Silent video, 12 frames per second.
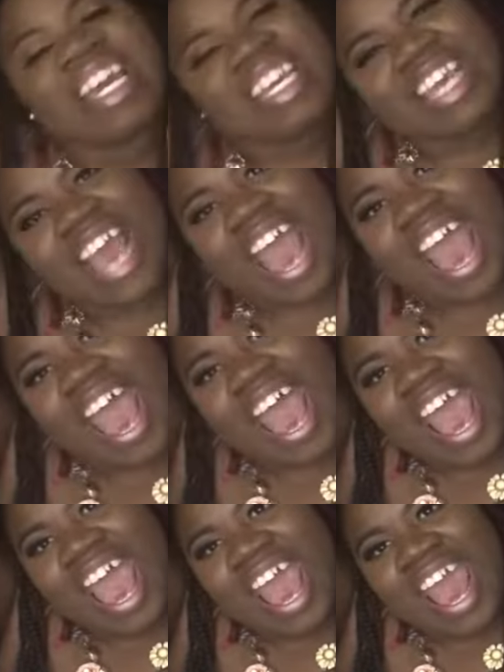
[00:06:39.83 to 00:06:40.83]

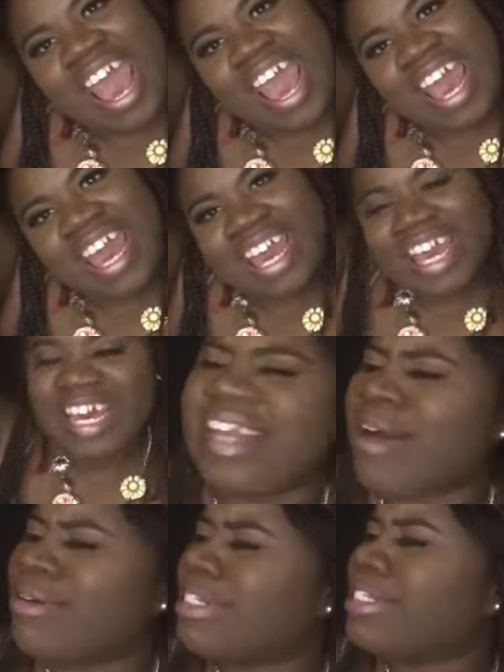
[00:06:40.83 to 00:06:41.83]
Yay!
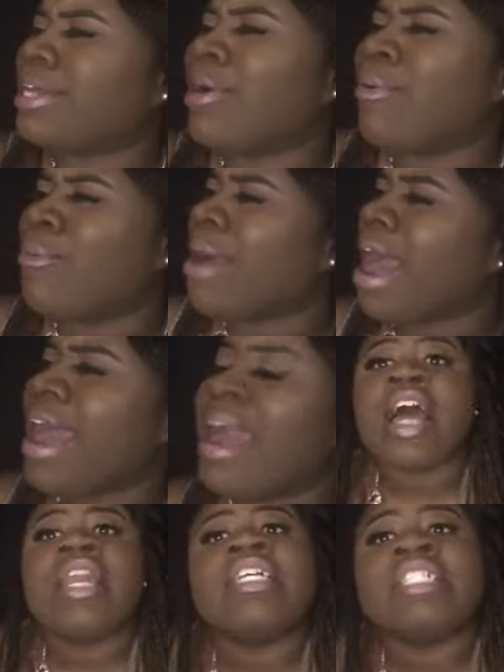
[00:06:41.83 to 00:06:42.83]
That was so whack.
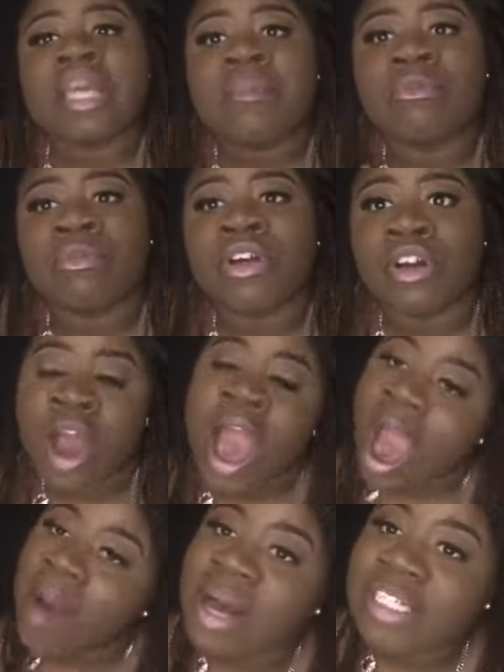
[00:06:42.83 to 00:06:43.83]
Now, let's keep it real.
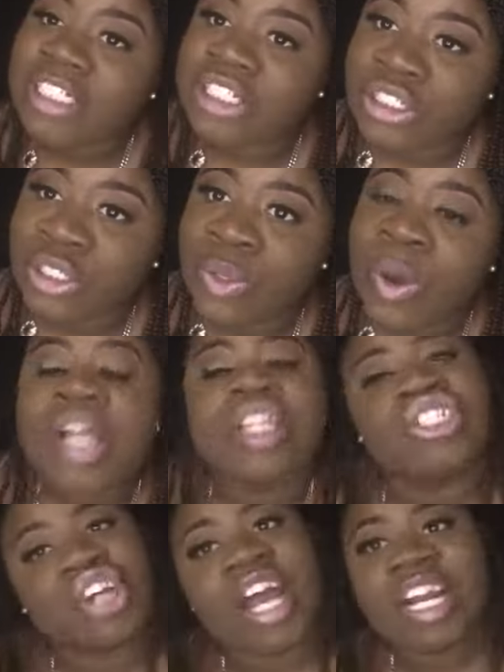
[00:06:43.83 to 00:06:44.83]
I'm about to do the
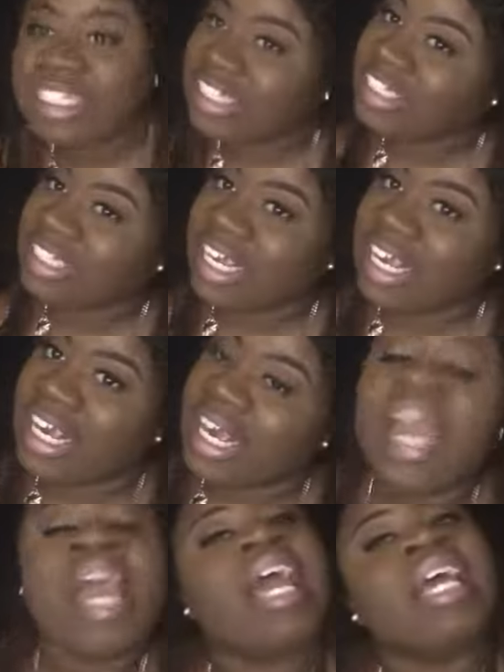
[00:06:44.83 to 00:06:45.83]
Try Not to
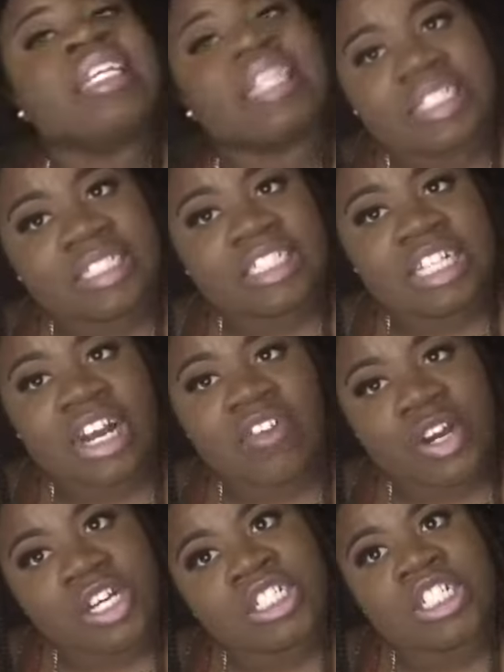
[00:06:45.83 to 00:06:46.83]
Sing Disney Channel
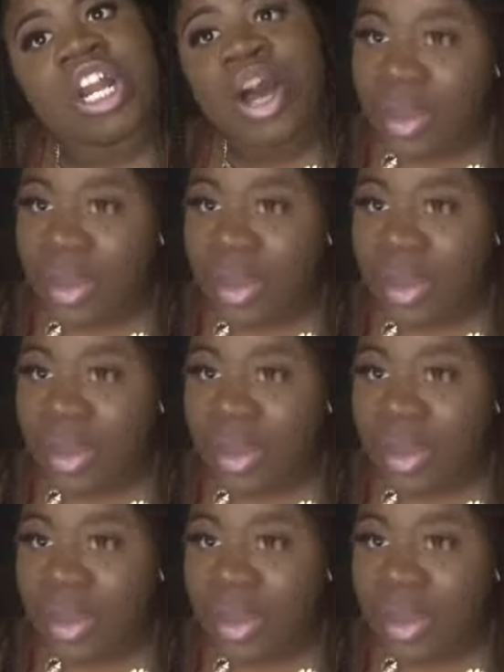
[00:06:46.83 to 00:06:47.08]
version.